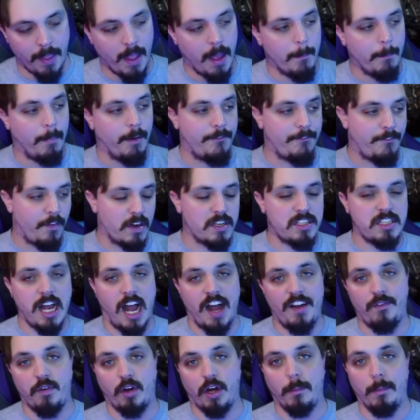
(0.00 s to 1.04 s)
But first
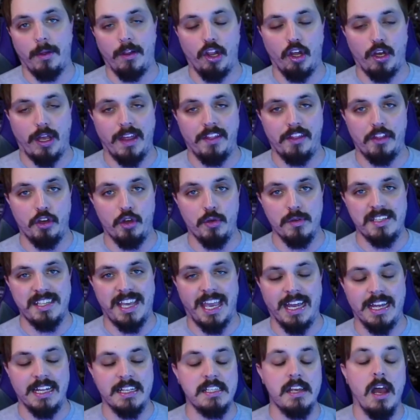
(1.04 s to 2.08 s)
off, we're going to be looking at the new
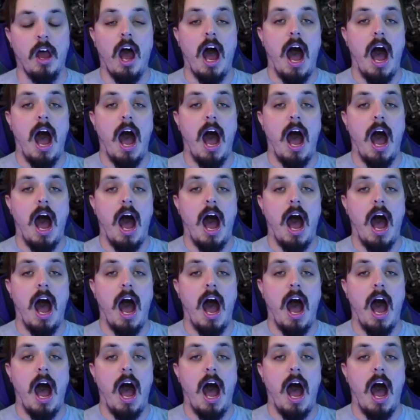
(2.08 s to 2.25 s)
skins.